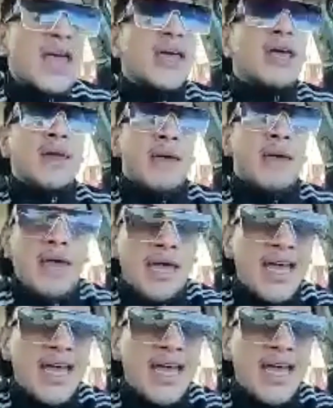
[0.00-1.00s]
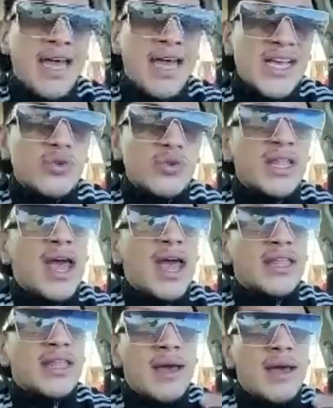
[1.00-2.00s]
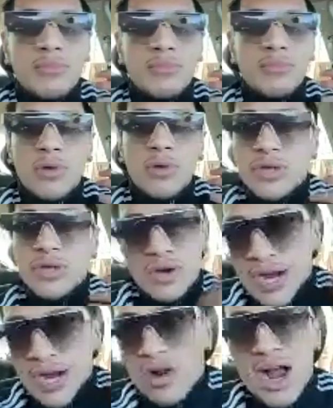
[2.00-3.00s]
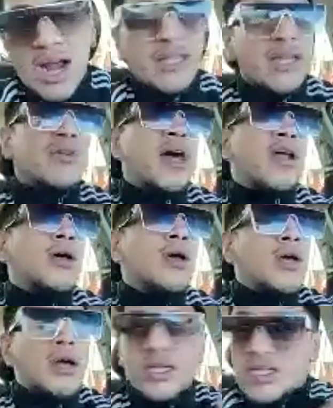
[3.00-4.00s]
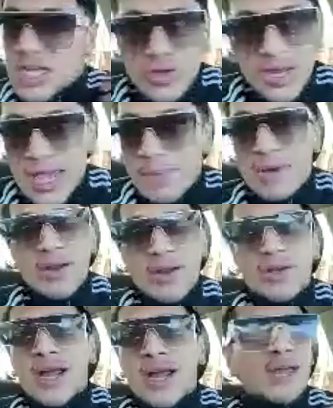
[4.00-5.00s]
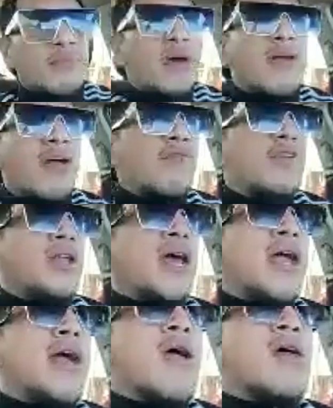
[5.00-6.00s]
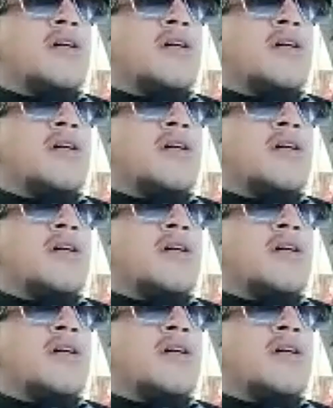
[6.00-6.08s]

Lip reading: It gets you in that mode that you got to grind, that you got to continue to get better. You got to get better every day.